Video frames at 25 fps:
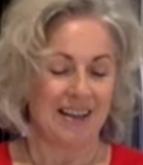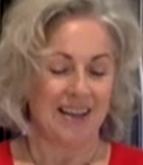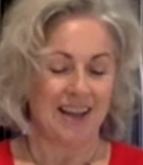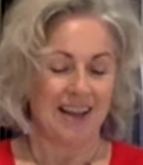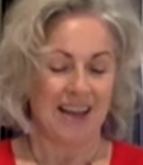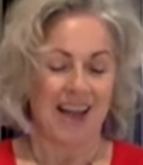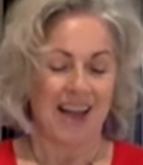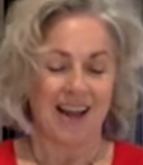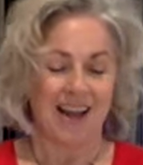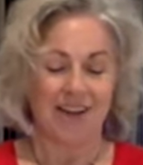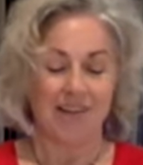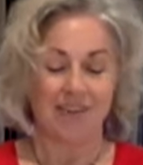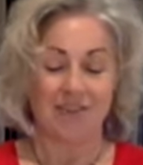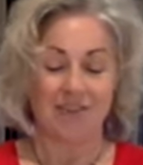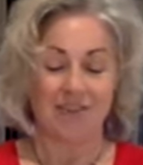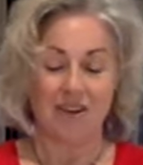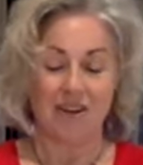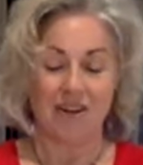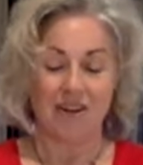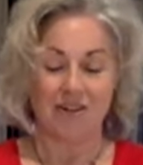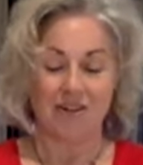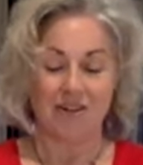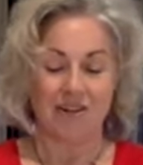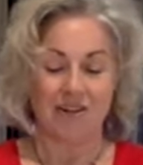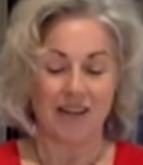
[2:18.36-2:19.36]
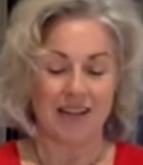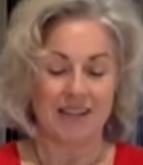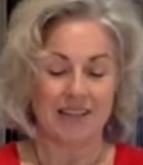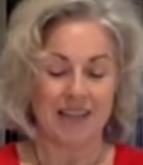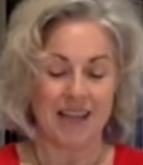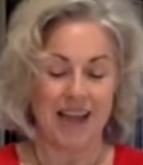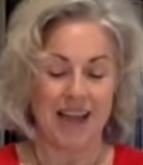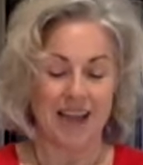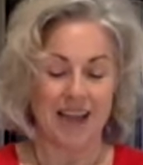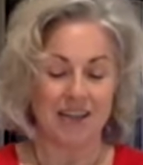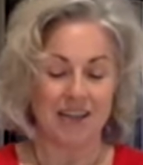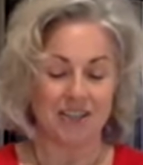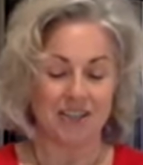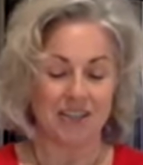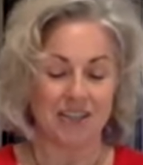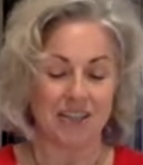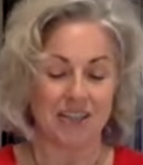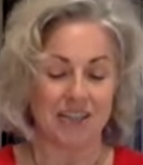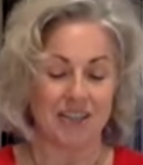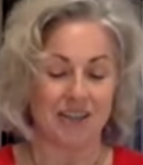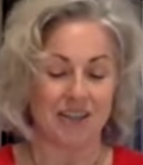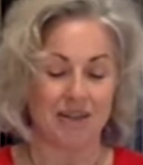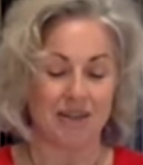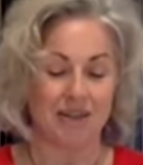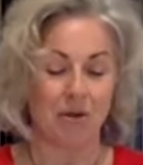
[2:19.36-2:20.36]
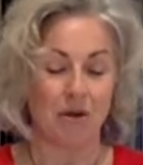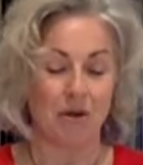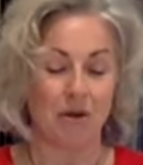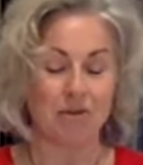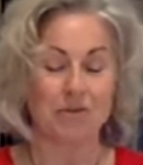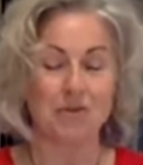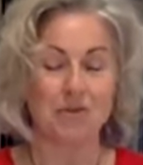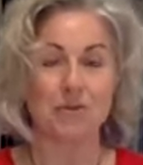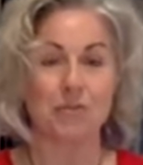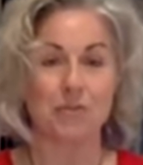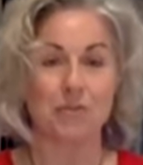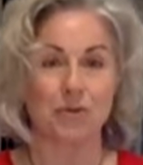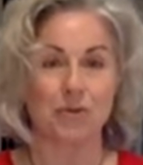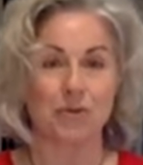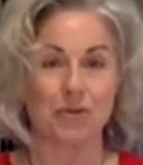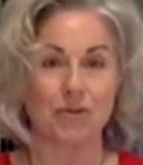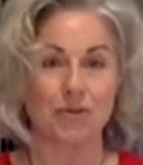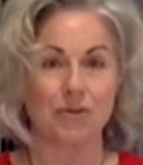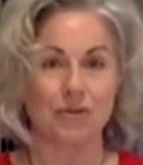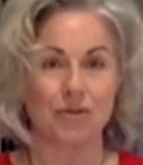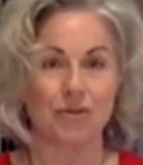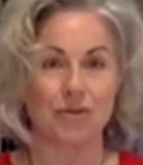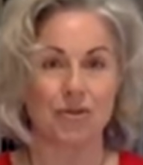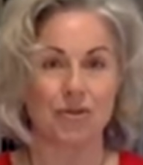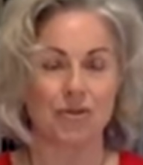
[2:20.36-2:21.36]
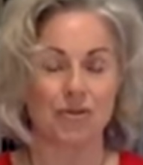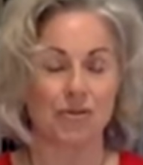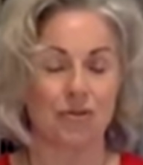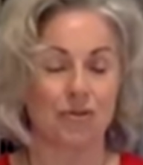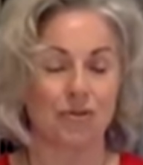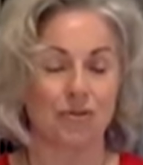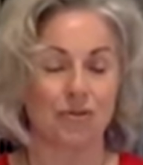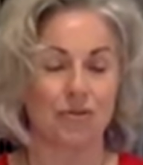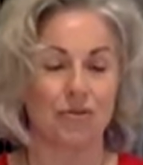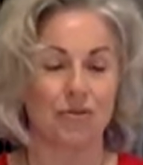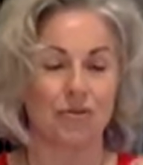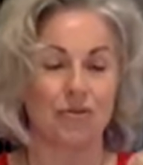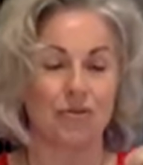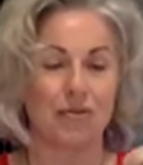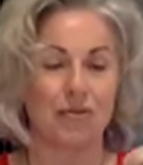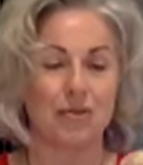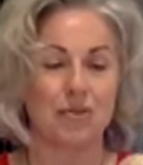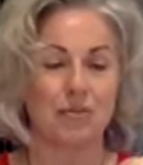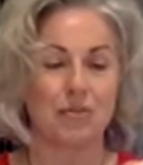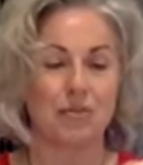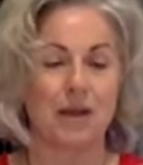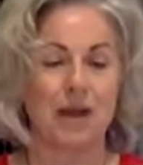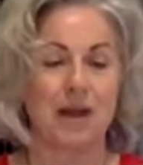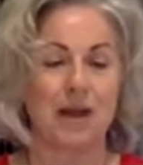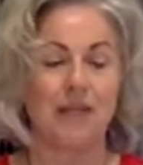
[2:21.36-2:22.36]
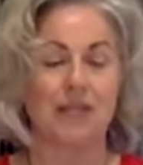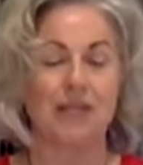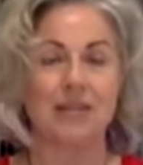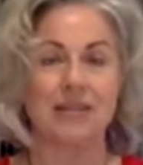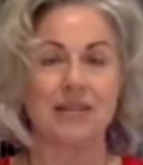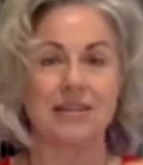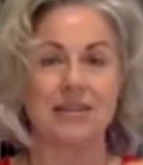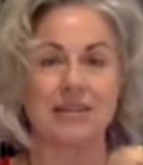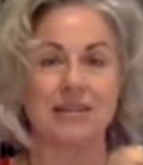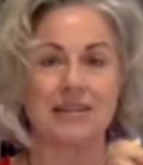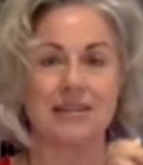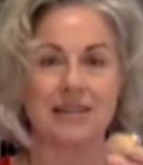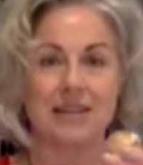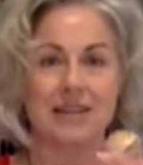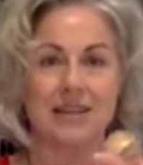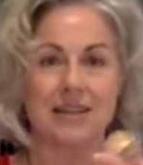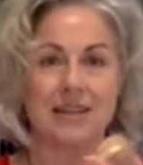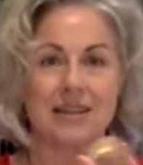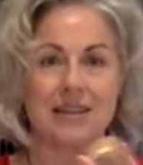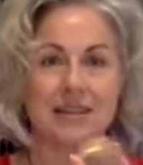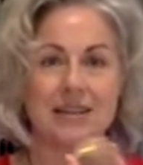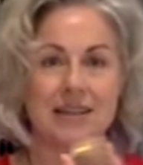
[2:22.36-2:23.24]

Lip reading: and you know, it's actually possible to sprout these seeds